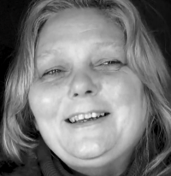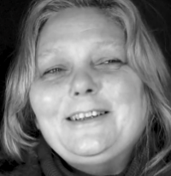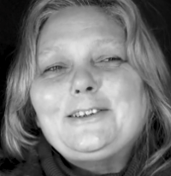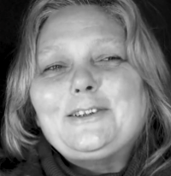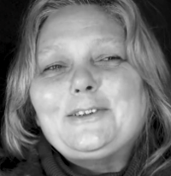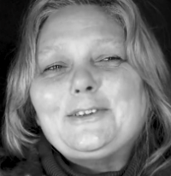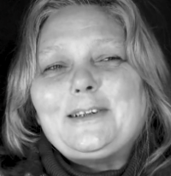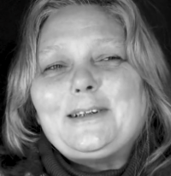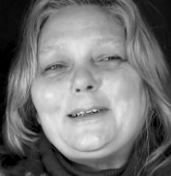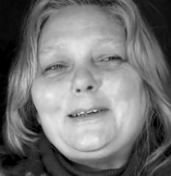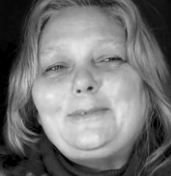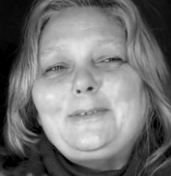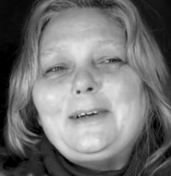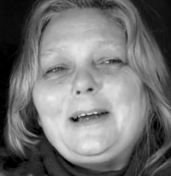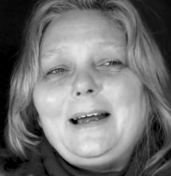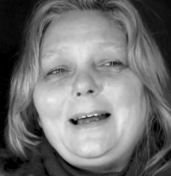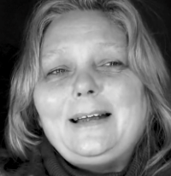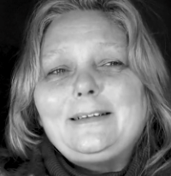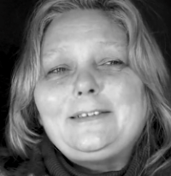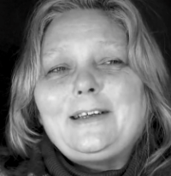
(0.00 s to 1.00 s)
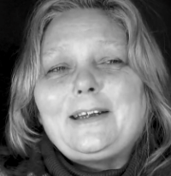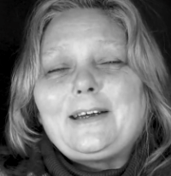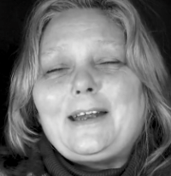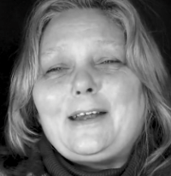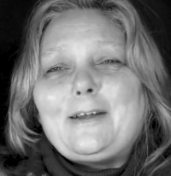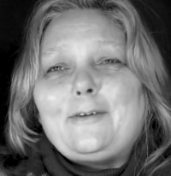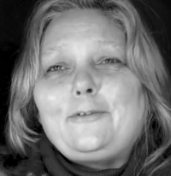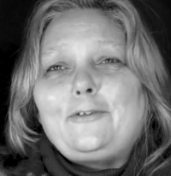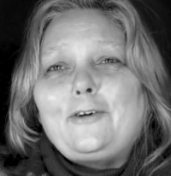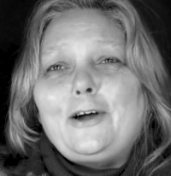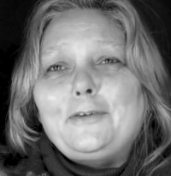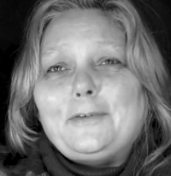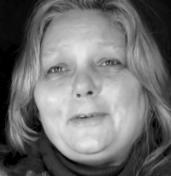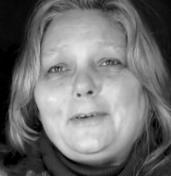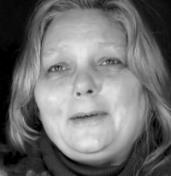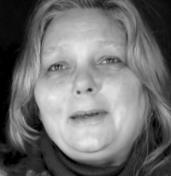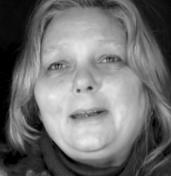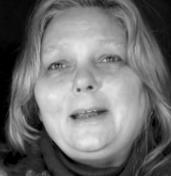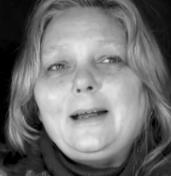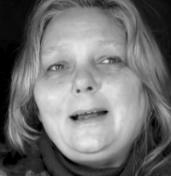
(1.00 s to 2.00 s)
So we had great
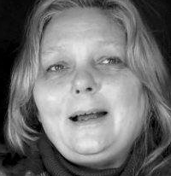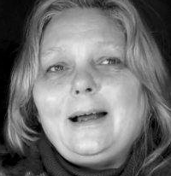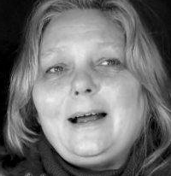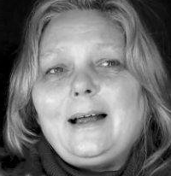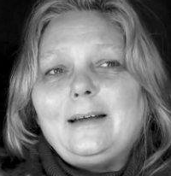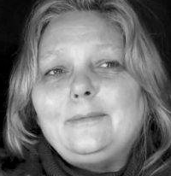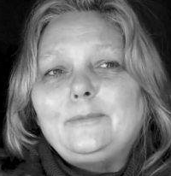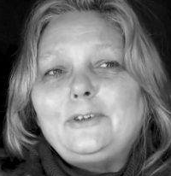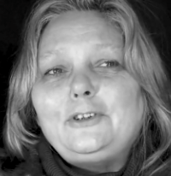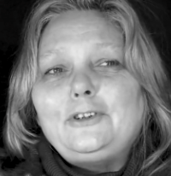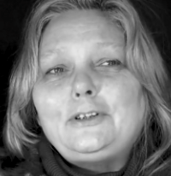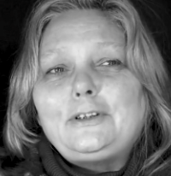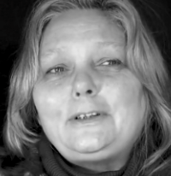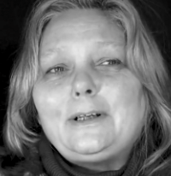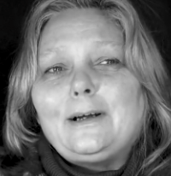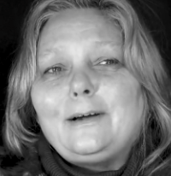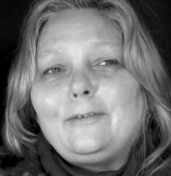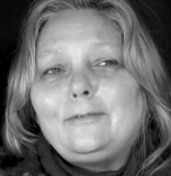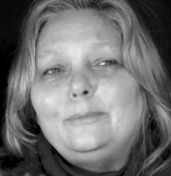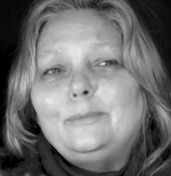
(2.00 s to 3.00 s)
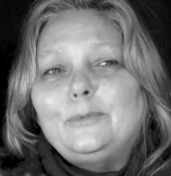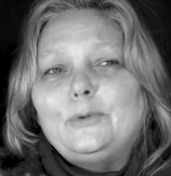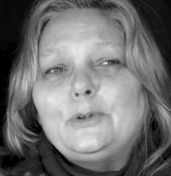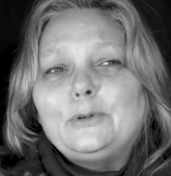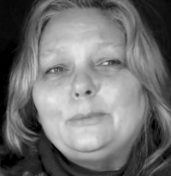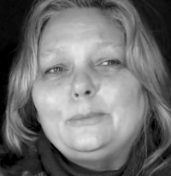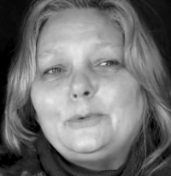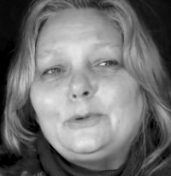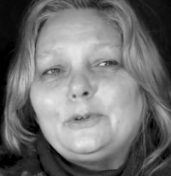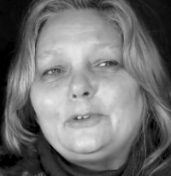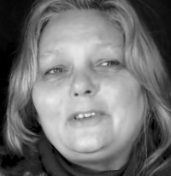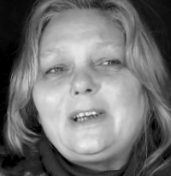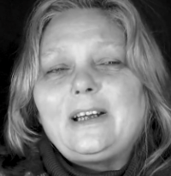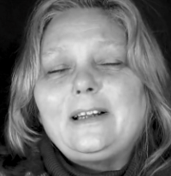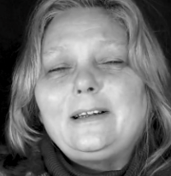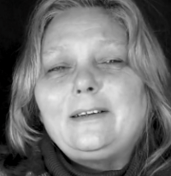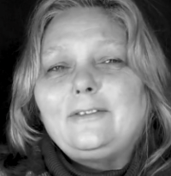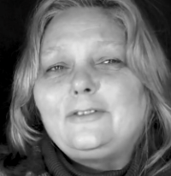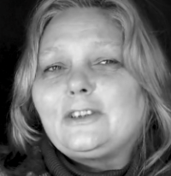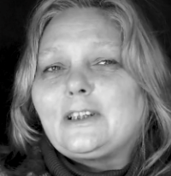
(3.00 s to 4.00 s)
fun, and we used to have more and more
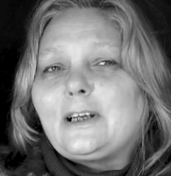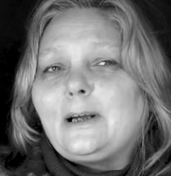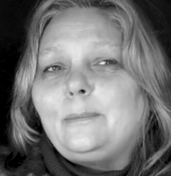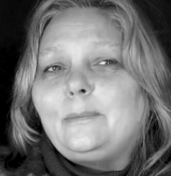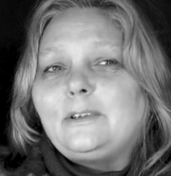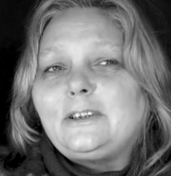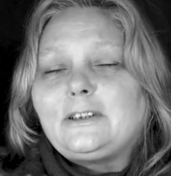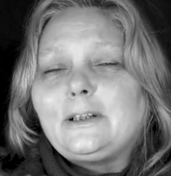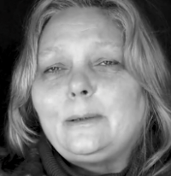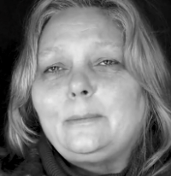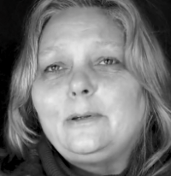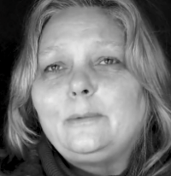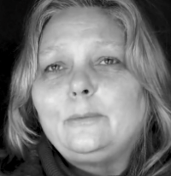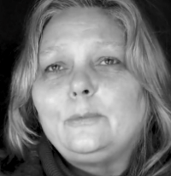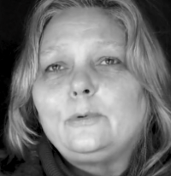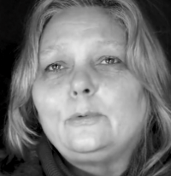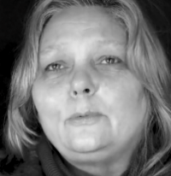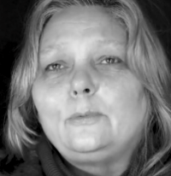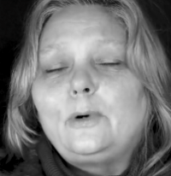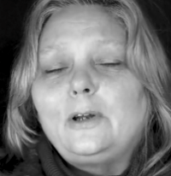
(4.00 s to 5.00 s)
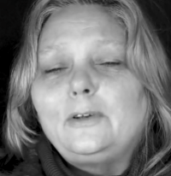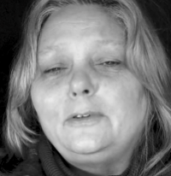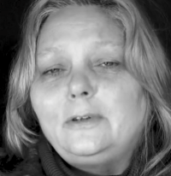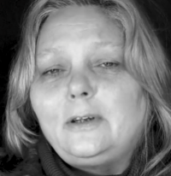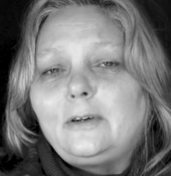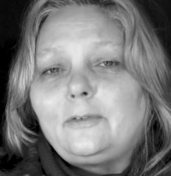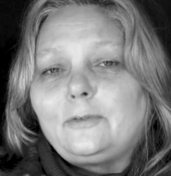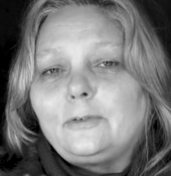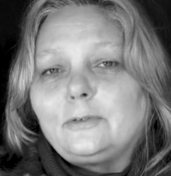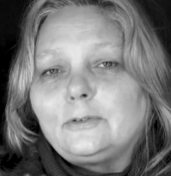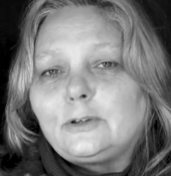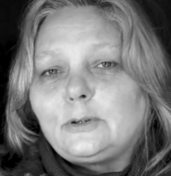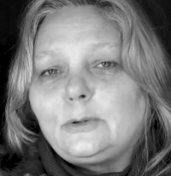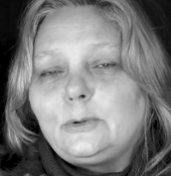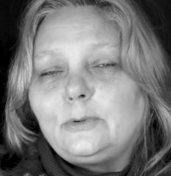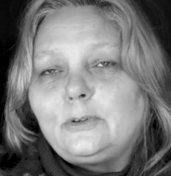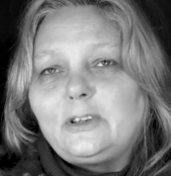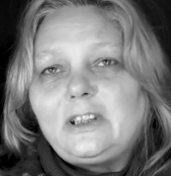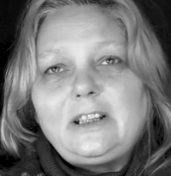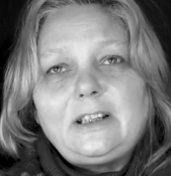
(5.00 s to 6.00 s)
relatives come, and some of them were wonderful
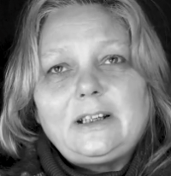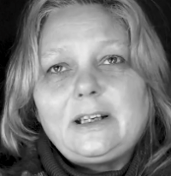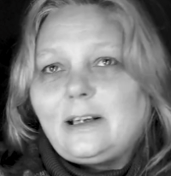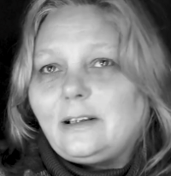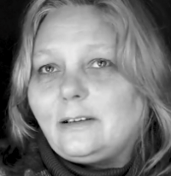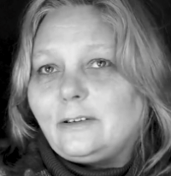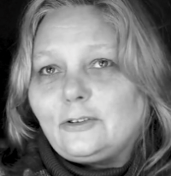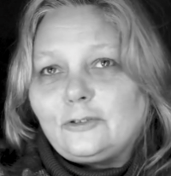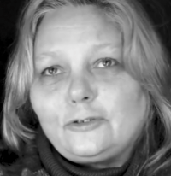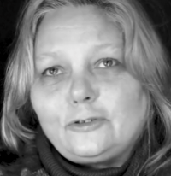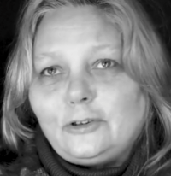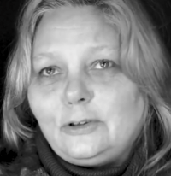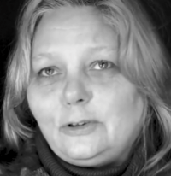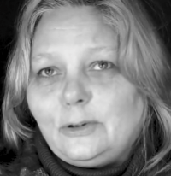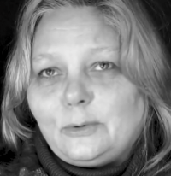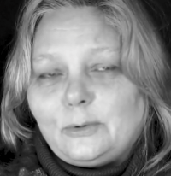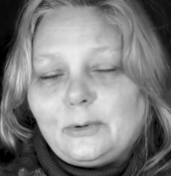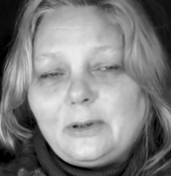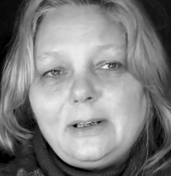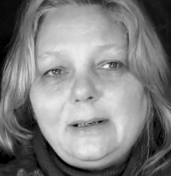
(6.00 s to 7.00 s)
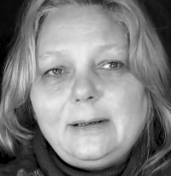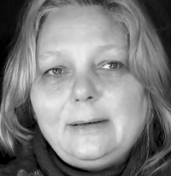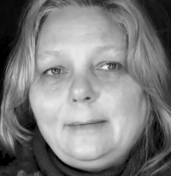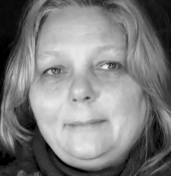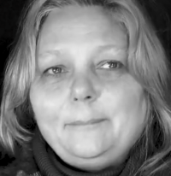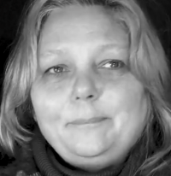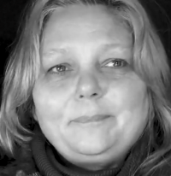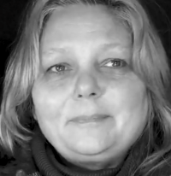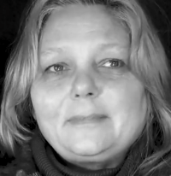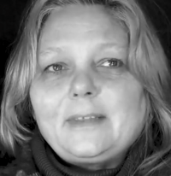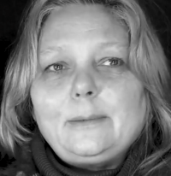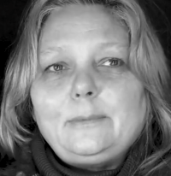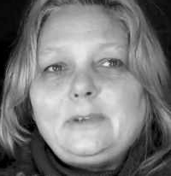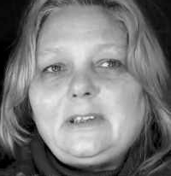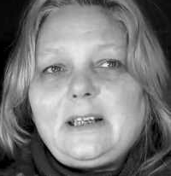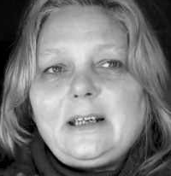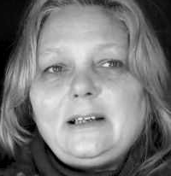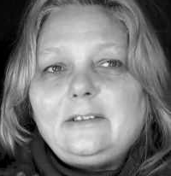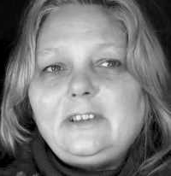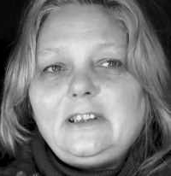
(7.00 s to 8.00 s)
storytellers, you know. They
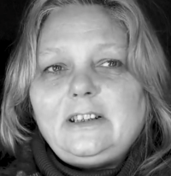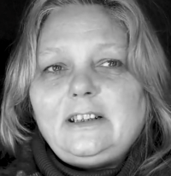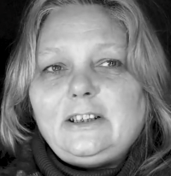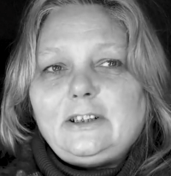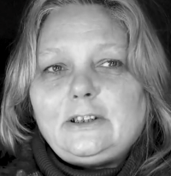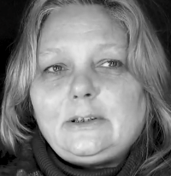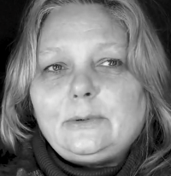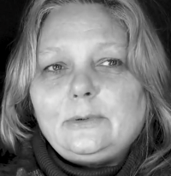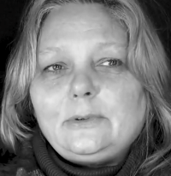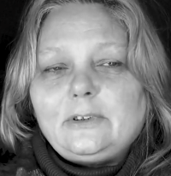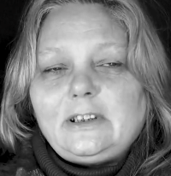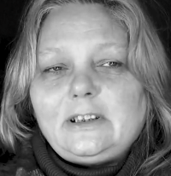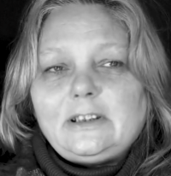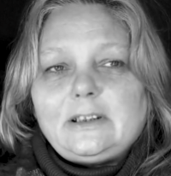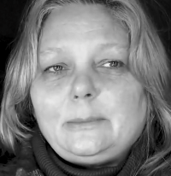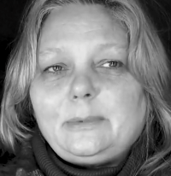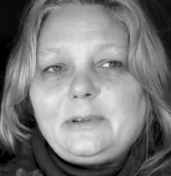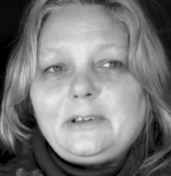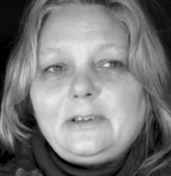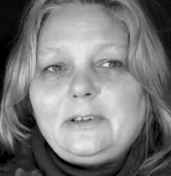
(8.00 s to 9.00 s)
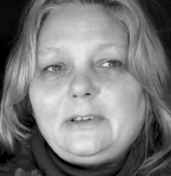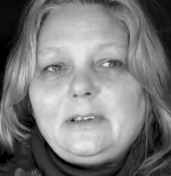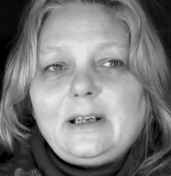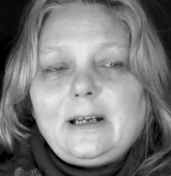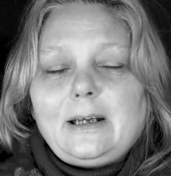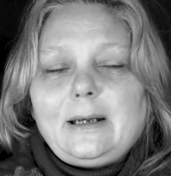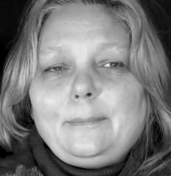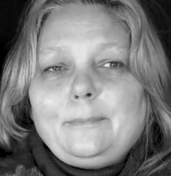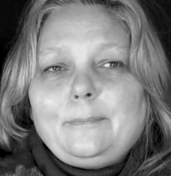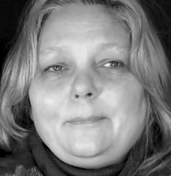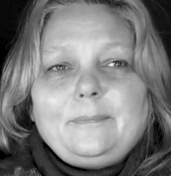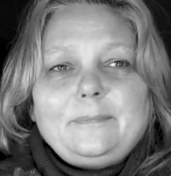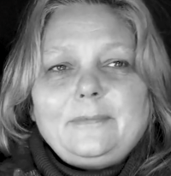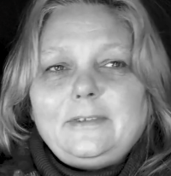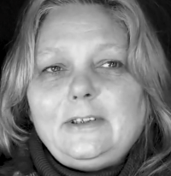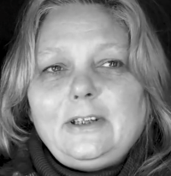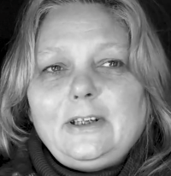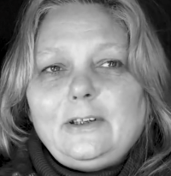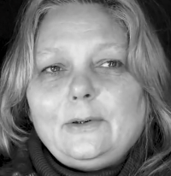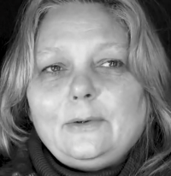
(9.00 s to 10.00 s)
would tell you these stories about, you
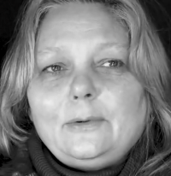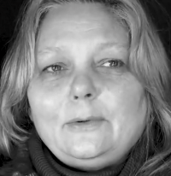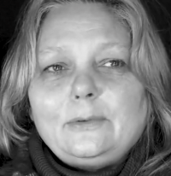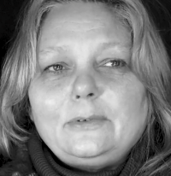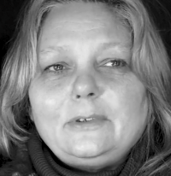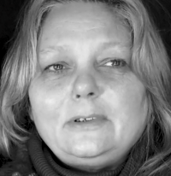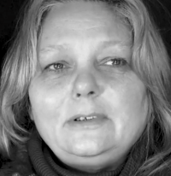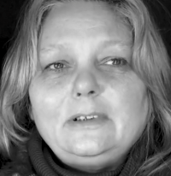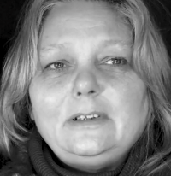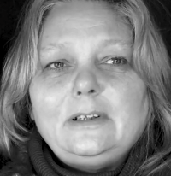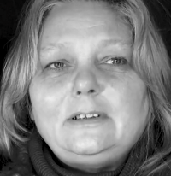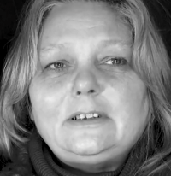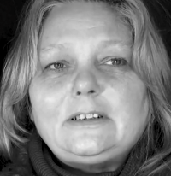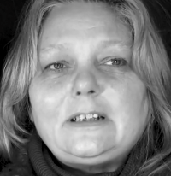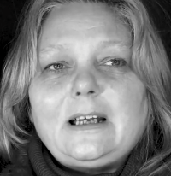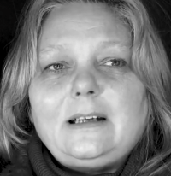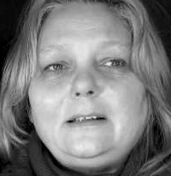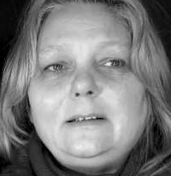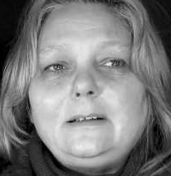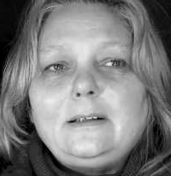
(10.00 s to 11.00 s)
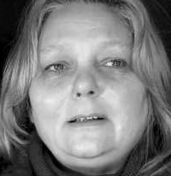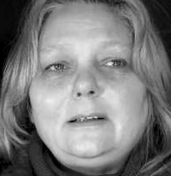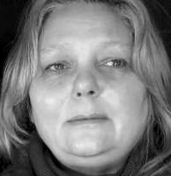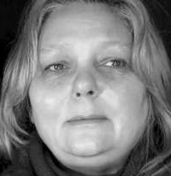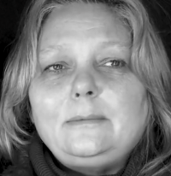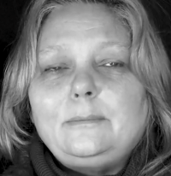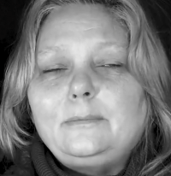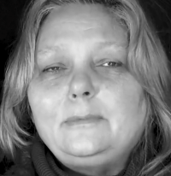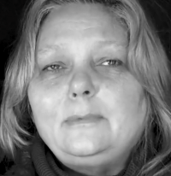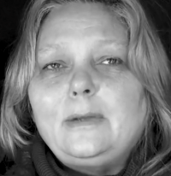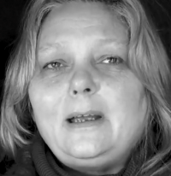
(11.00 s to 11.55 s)
know, sitting in